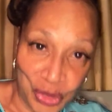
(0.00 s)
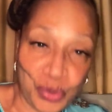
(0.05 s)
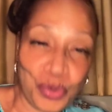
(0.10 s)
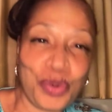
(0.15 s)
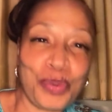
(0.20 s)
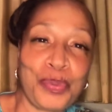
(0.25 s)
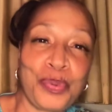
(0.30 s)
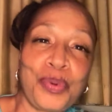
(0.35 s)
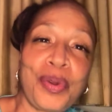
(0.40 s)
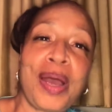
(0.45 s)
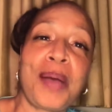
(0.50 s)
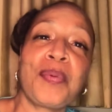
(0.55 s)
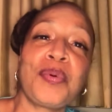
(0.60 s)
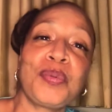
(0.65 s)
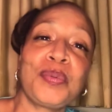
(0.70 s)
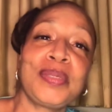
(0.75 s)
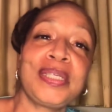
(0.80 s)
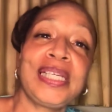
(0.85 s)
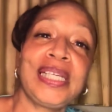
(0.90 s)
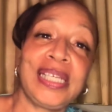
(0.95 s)
you will
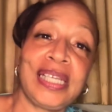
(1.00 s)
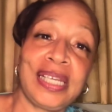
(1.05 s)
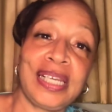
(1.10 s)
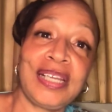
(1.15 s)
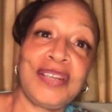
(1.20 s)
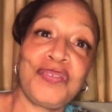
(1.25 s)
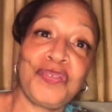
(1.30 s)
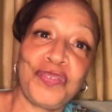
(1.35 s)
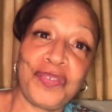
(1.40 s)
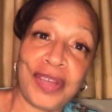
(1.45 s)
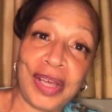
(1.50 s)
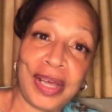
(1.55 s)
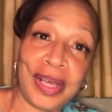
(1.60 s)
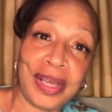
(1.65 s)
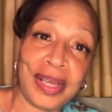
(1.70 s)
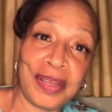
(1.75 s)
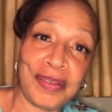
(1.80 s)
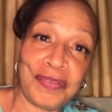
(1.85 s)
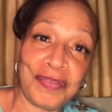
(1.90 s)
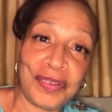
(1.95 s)
probably get
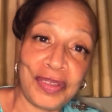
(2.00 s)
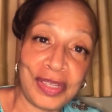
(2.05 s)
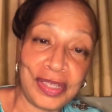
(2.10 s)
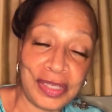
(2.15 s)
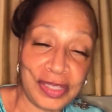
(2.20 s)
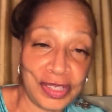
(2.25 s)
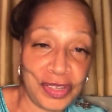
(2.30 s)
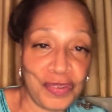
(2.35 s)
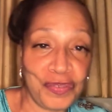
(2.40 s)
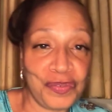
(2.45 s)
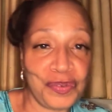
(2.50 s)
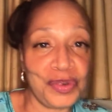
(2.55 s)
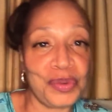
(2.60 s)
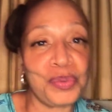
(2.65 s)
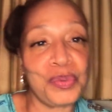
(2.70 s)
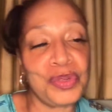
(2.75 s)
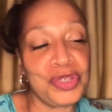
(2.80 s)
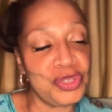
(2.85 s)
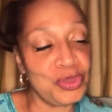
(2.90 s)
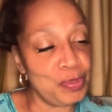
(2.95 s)
five different
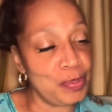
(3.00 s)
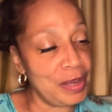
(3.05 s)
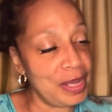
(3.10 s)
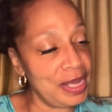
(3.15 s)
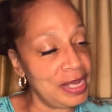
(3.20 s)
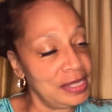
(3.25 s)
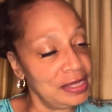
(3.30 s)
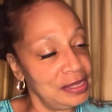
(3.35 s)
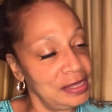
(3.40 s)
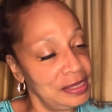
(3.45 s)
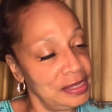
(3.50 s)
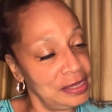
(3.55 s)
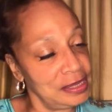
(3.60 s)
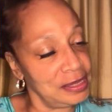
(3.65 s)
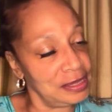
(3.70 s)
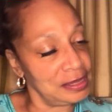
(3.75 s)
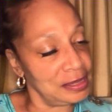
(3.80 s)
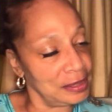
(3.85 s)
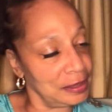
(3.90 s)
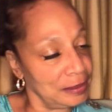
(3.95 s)

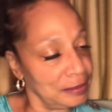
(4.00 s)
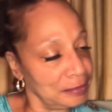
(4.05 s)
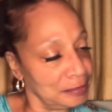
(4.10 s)
responses.